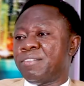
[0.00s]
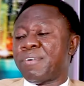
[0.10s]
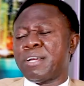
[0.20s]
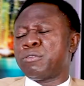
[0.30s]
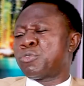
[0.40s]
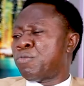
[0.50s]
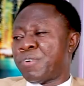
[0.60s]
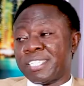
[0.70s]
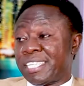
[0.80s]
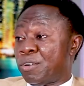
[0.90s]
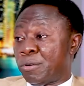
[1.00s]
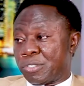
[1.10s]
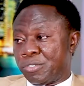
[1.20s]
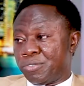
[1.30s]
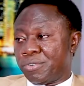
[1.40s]
If I used to fast a
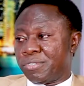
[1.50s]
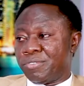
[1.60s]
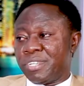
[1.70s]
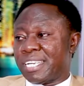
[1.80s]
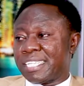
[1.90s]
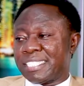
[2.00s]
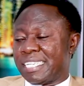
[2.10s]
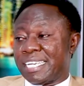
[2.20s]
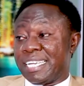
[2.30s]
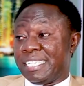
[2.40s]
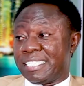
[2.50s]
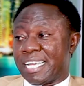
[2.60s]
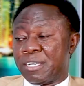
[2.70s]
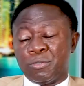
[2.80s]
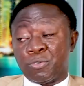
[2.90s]
lot during that tender age,
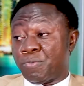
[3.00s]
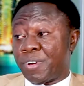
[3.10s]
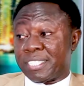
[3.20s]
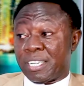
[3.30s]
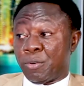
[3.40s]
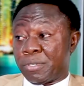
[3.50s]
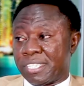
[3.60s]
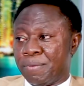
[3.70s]
I used to fast a lot.